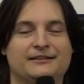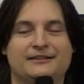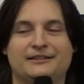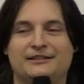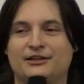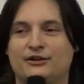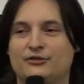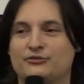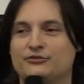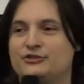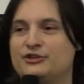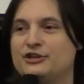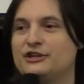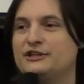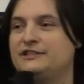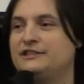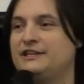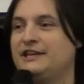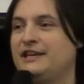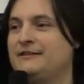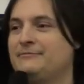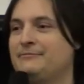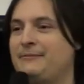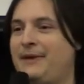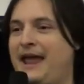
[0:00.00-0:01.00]
so
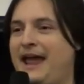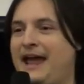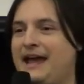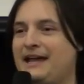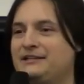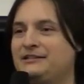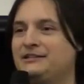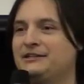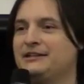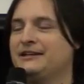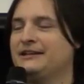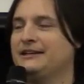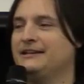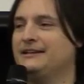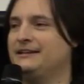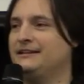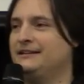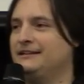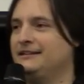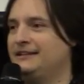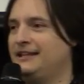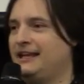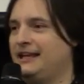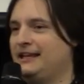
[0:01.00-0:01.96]
just imagine